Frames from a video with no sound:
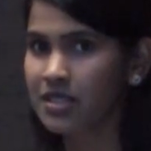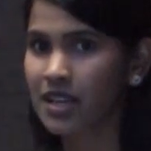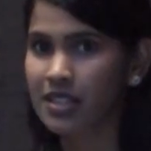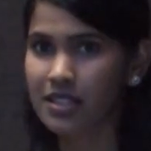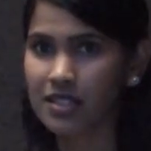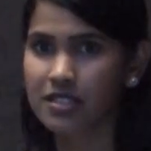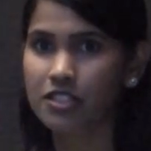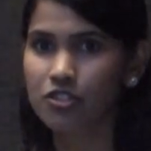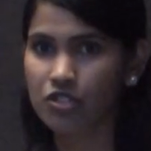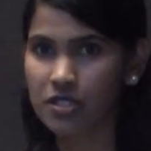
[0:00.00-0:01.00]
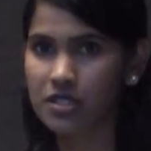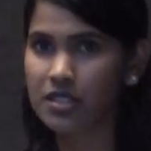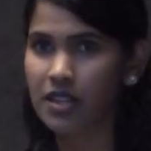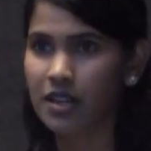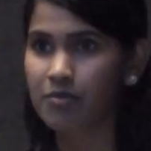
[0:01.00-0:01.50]
that, and this is just
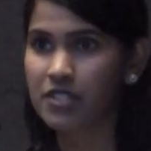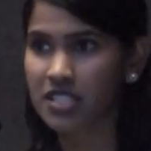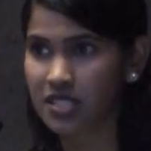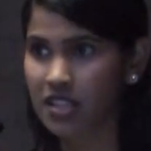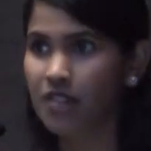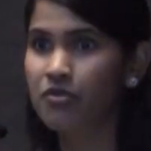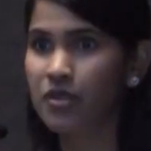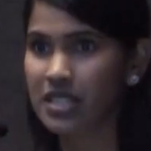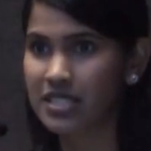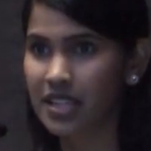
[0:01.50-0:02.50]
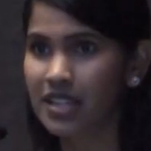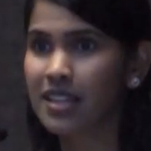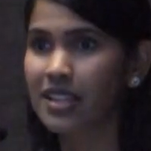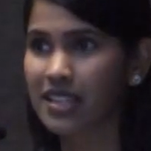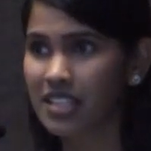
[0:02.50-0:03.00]
discovery
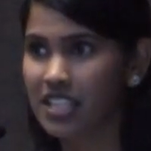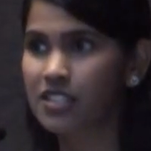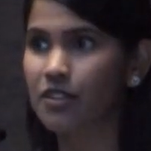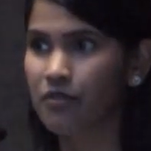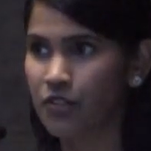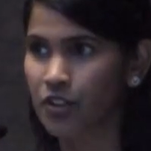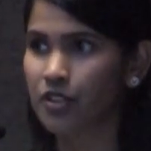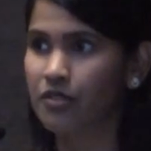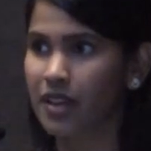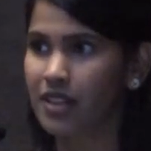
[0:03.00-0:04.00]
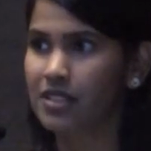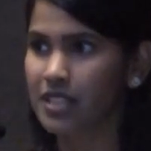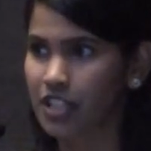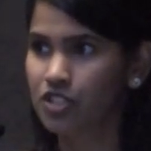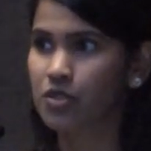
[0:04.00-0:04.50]
data that needs further
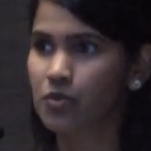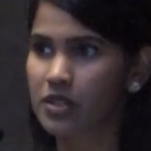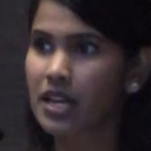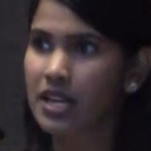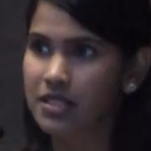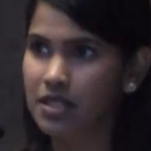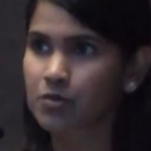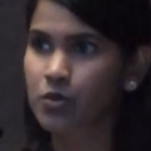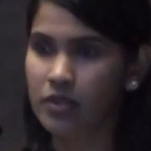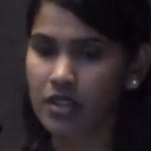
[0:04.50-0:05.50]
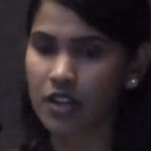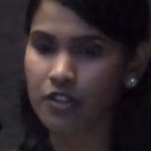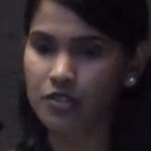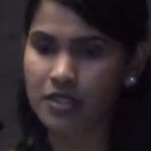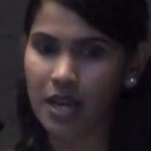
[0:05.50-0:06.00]
validation with subsequent
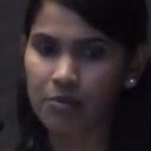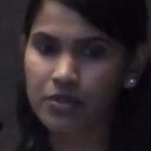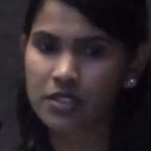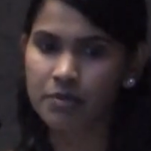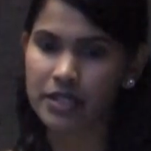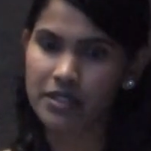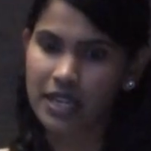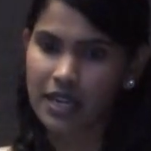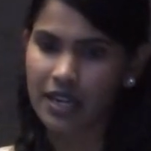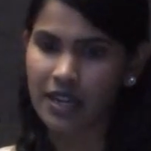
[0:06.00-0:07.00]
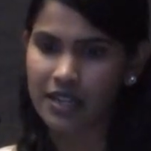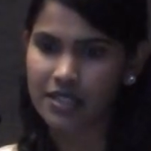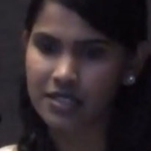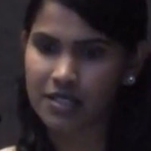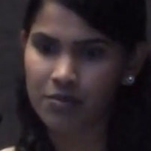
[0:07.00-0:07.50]
other samples, but
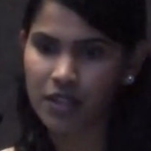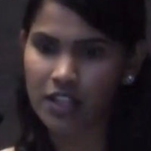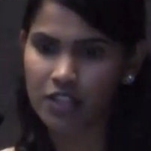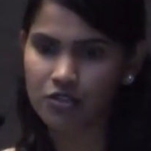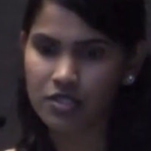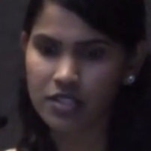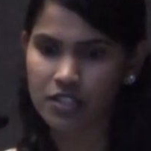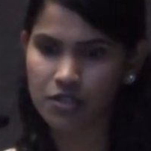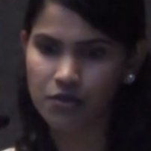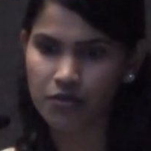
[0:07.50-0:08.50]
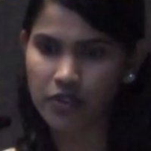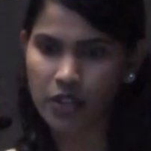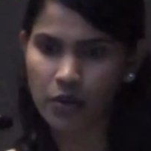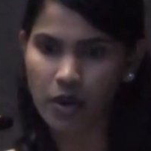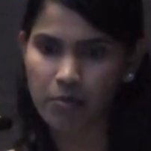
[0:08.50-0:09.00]
it's something interesting to
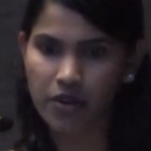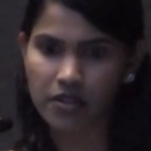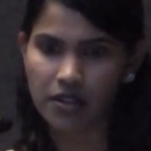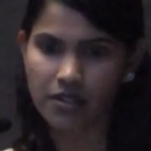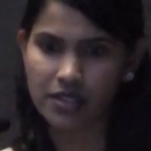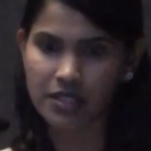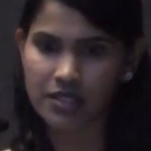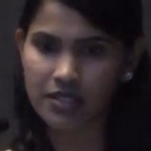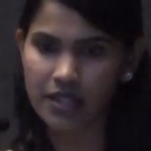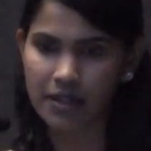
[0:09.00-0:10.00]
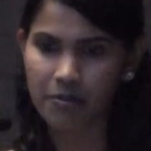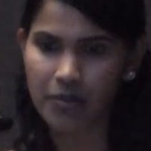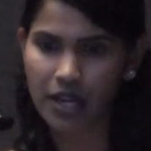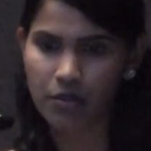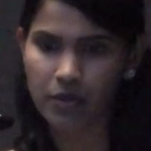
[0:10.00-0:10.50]
follow up on these
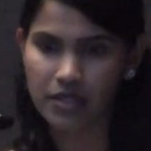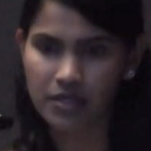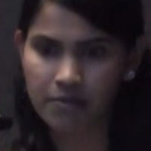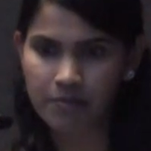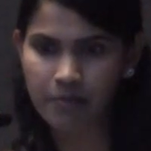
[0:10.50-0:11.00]
pathways.